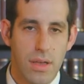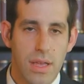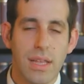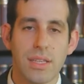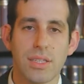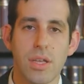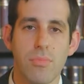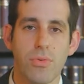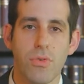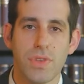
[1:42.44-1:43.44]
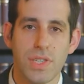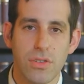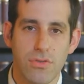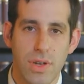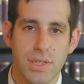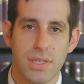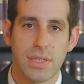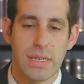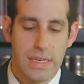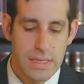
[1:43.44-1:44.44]
He needs to improve his interests,
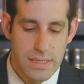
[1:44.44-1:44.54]
his